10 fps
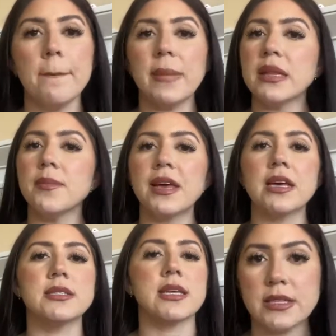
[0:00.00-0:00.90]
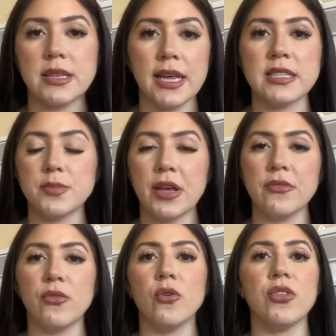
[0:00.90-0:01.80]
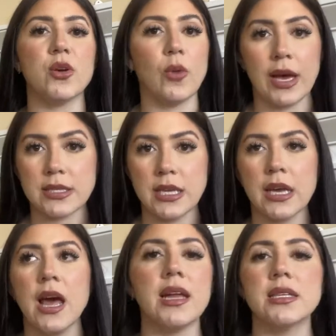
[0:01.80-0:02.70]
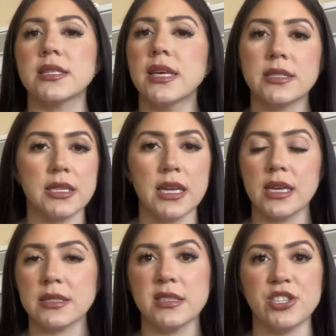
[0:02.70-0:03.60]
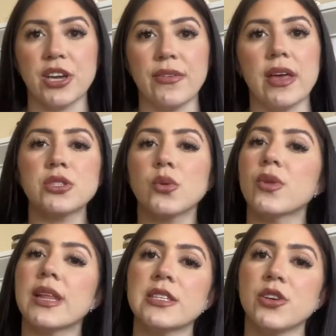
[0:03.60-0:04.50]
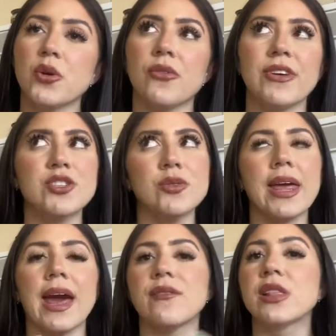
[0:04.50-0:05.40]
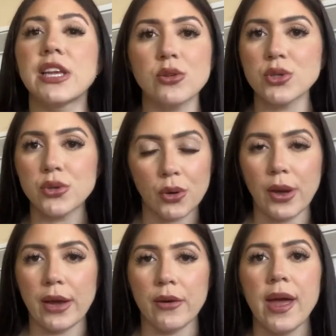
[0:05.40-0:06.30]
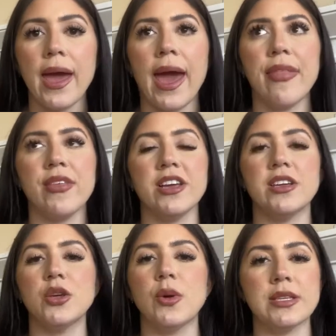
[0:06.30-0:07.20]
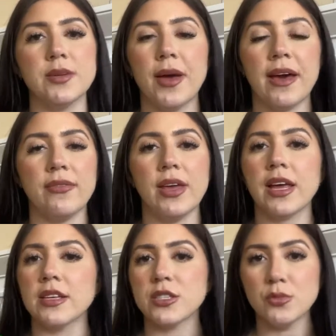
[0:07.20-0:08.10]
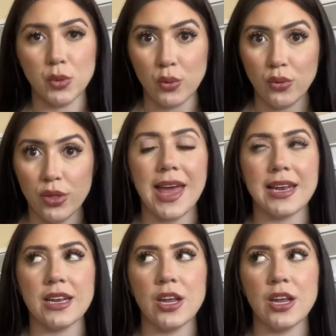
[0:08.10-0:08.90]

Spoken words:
mainly because it's less painful than waxing and it's less tedious than shaving. So with laser, you eventually have little to no hair and then you end up having smooth and